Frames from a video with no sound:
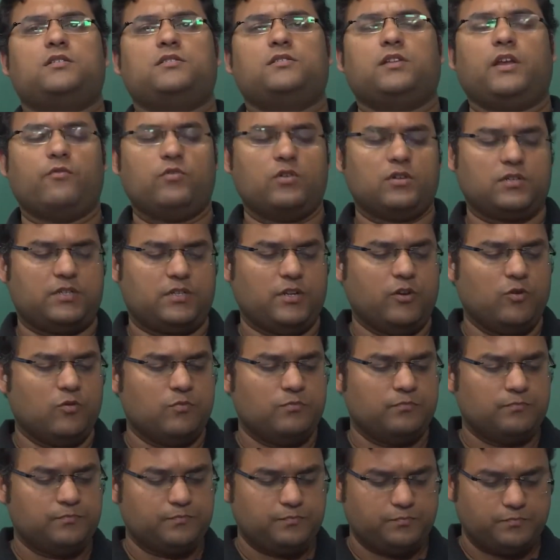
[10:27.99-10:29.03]
They would assume
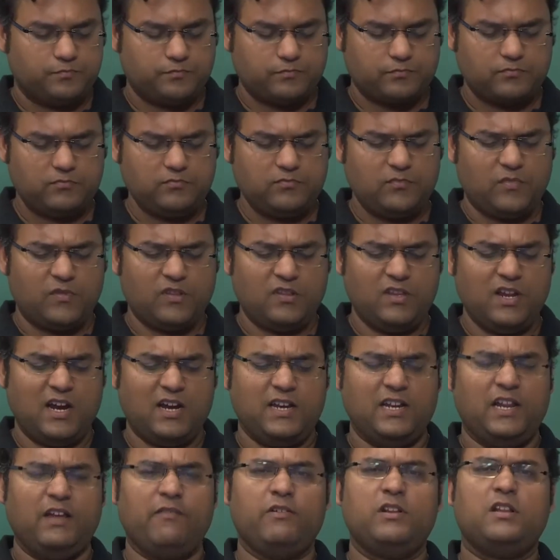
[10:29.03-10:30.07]
that
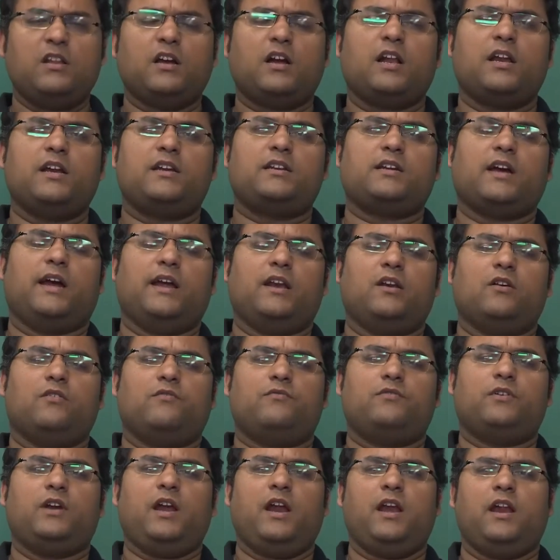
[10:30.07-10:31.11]
given the correct kind of
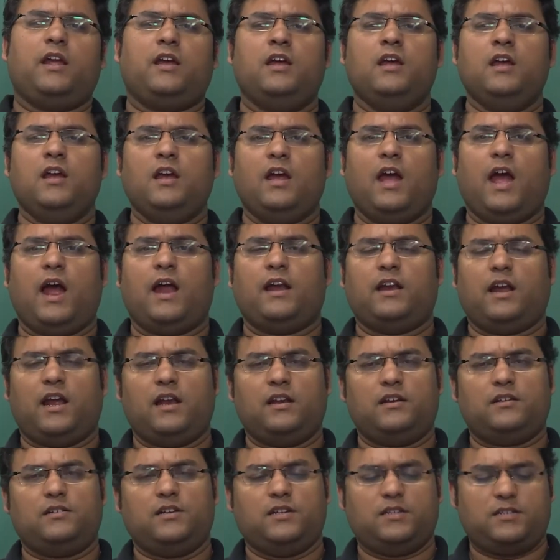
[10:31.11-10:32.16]
training, and I
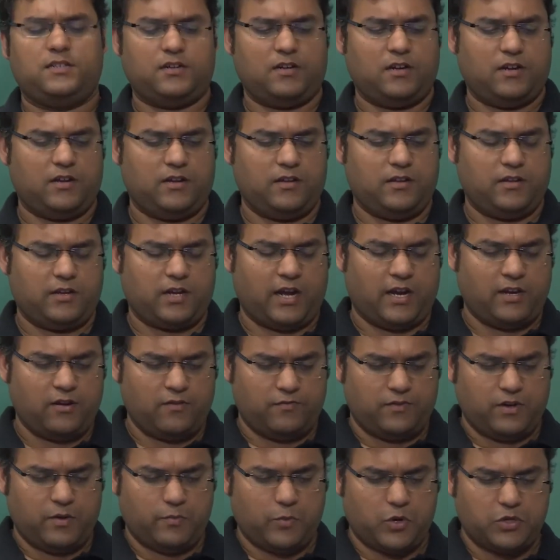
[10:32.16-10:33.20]
will just kind of
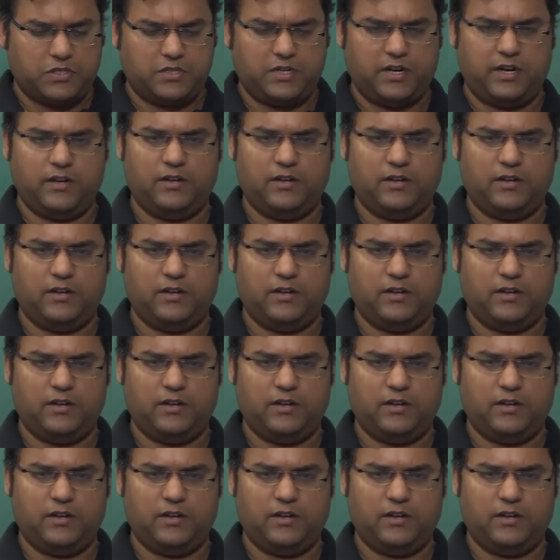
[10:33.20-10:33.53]
demonstrate